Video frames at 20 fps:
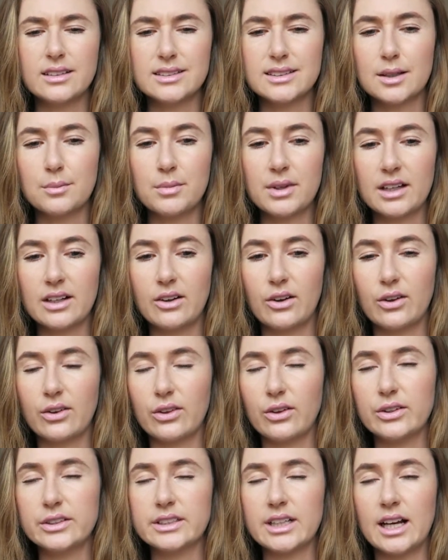something along
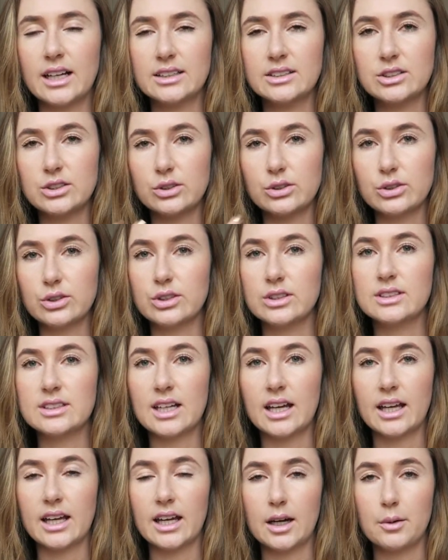those lines to
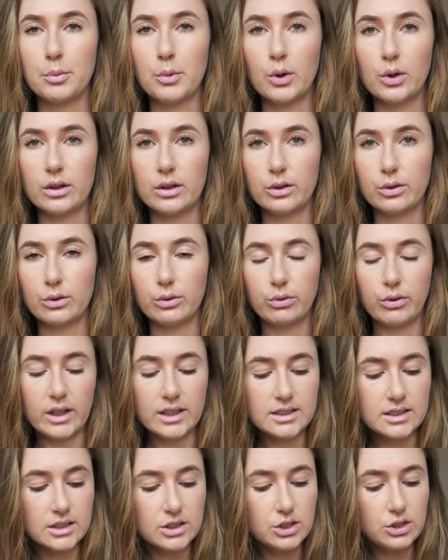take up all the
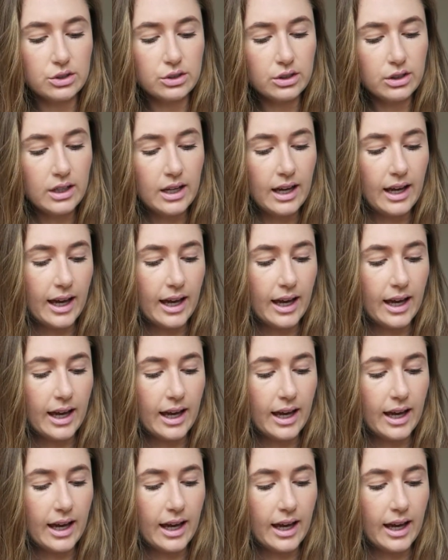residue.